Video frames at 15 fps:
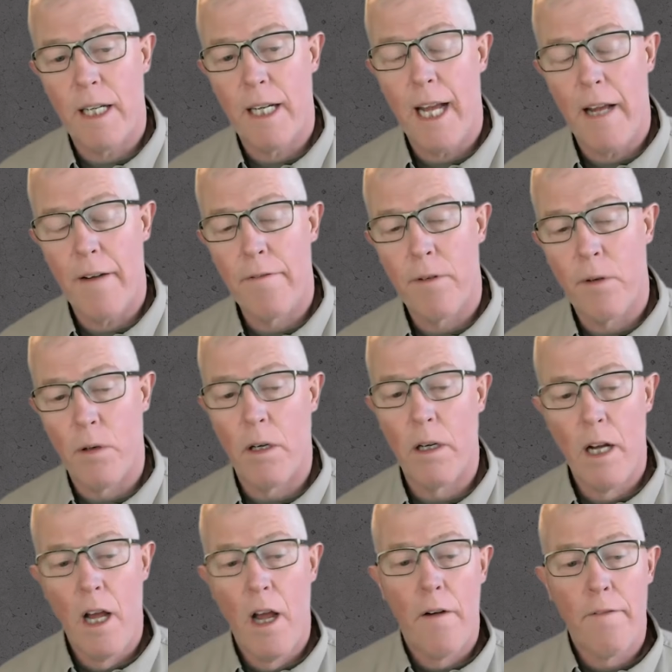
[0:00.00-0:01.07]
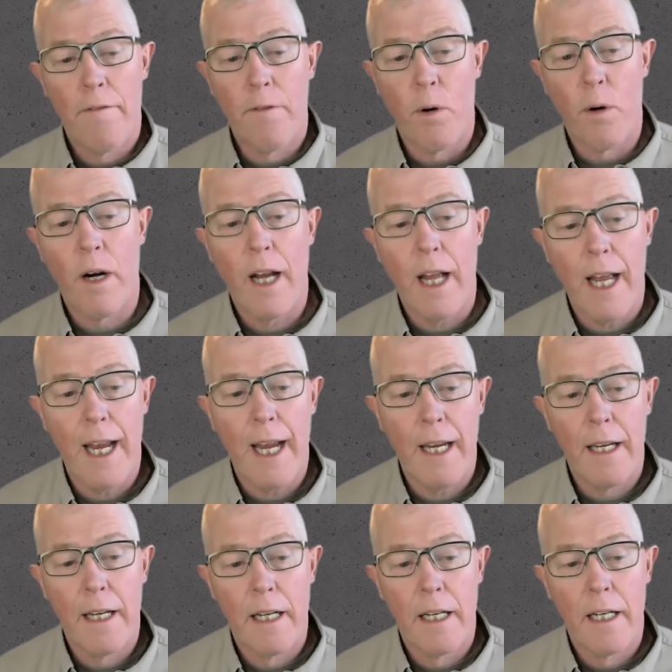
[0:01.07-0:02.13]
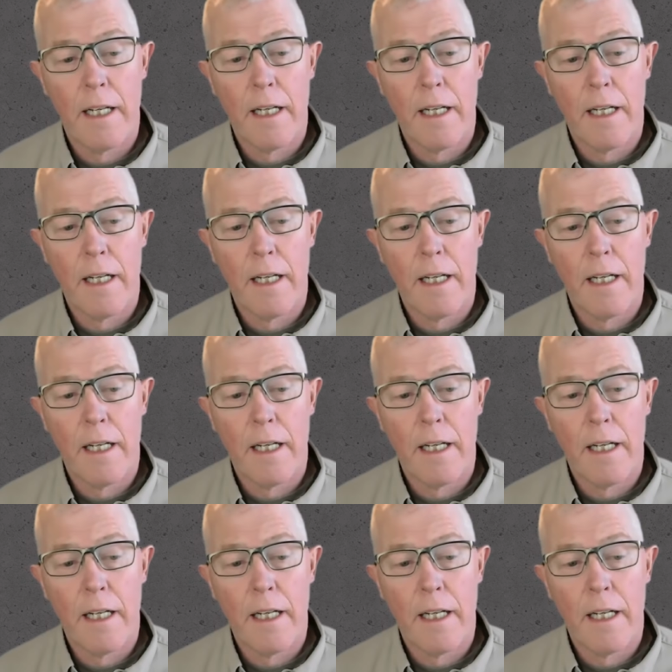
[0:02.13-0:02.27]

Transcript: Cat 4 for a